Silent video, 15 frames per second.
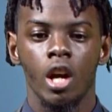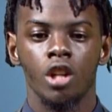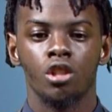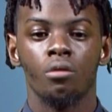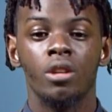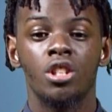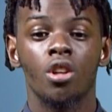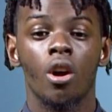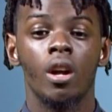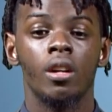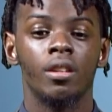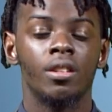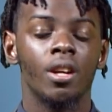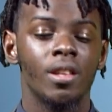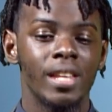to return
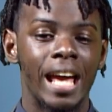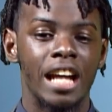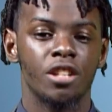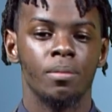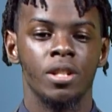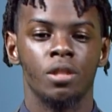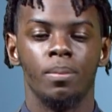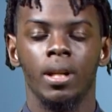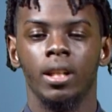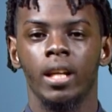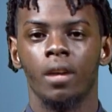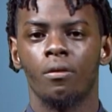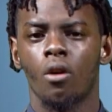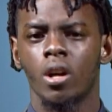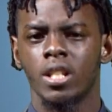to the Ashmin's
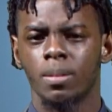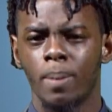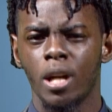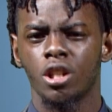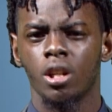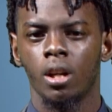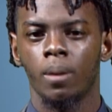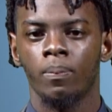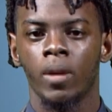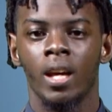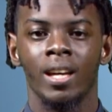building for a special